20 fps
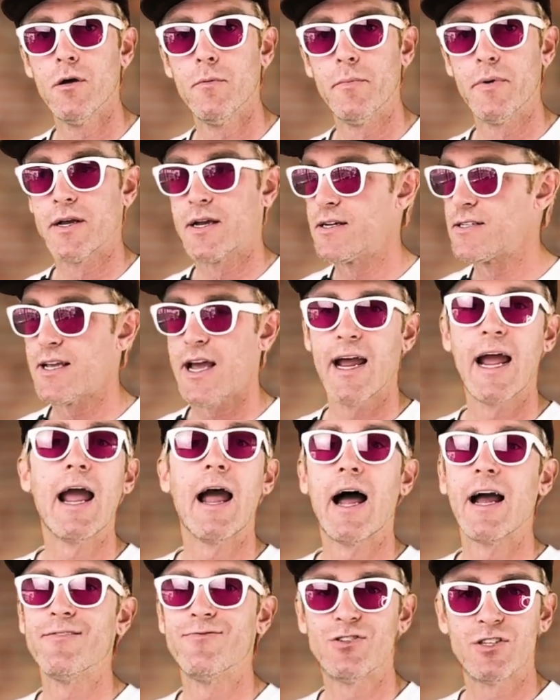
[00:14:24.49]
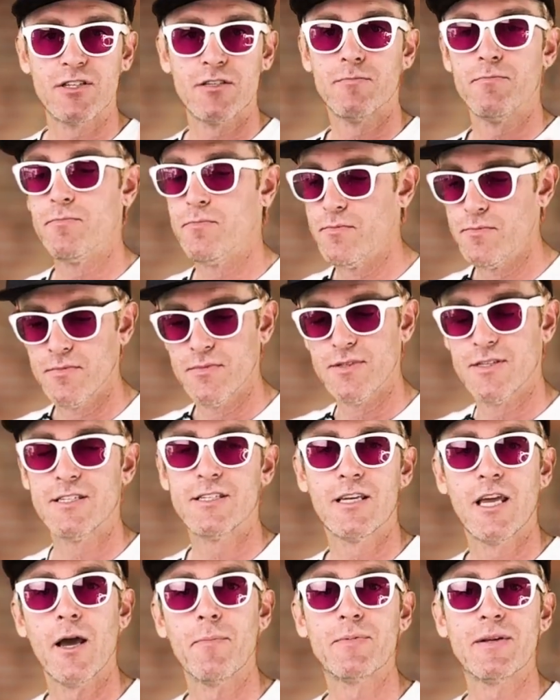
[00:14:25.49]
because I've
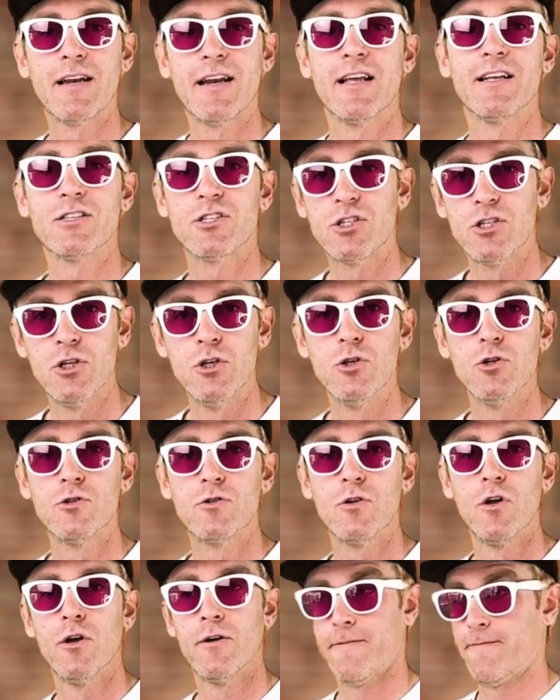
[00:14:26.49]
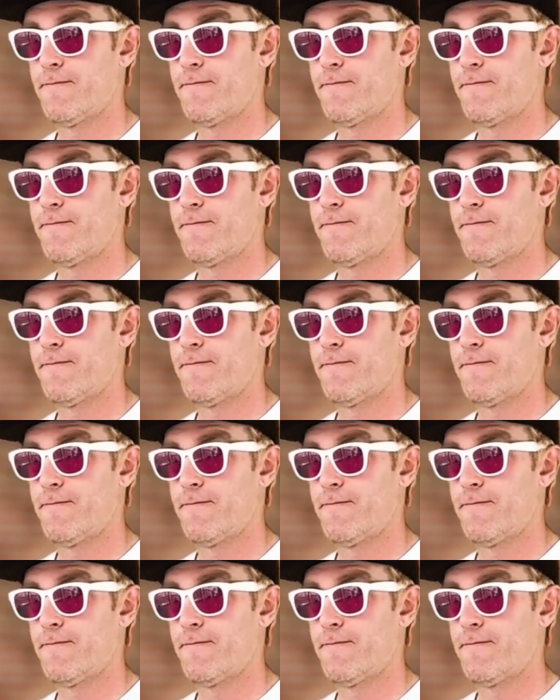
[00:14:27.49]
skipped and hit snooze